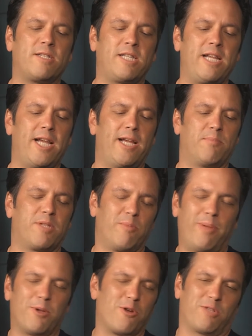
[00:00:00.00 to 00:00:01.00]
teams, and
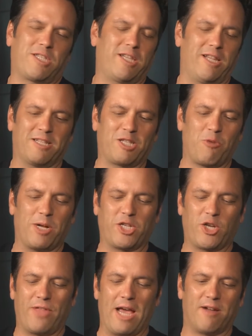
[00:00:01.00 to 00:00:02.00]
people don't see this so much
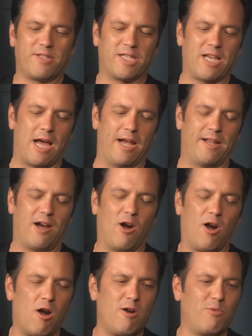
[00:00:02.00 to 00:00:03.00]
on the outside, our
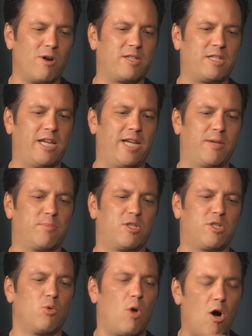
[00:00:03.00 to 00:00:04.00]
hardware teams
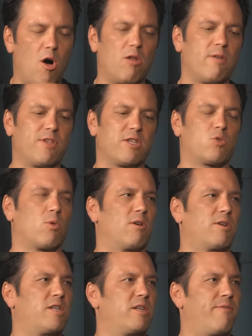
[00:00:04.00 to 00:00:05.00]
do all of this
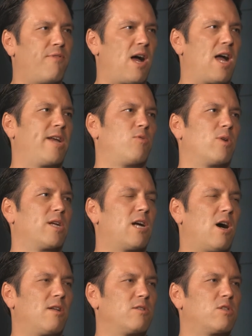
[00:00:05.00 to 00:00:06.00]
work to define what a
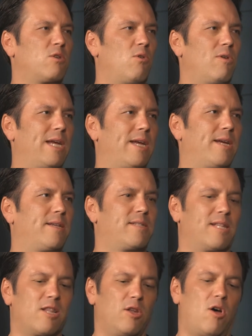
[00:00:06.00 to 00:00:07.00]
console is
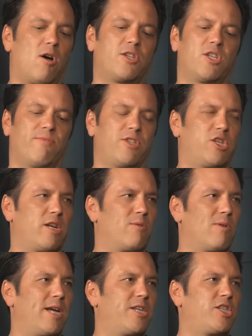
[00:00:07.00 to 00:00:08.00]
at the launch of a
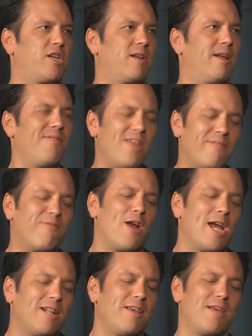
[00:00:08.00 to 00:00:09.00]
generation. And then
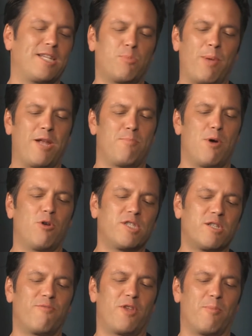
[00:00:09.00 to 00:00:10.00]
frankly, they spend
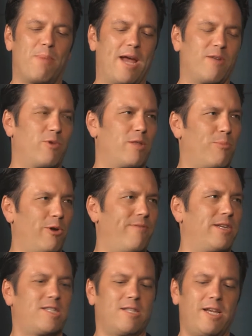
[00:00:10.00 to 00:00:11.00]
most of their bandwidth
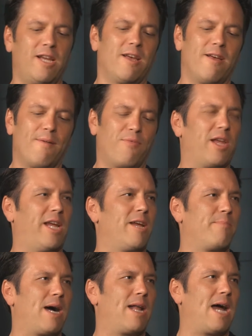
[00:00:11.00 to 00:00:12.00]
previously thinking
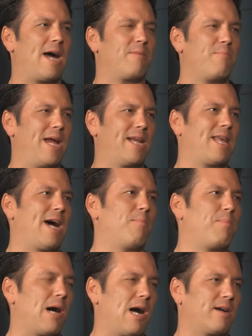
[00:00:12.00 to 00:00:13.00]
about how to make that
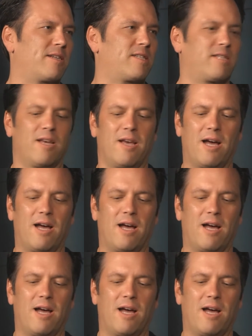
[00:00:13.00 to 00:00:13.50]
box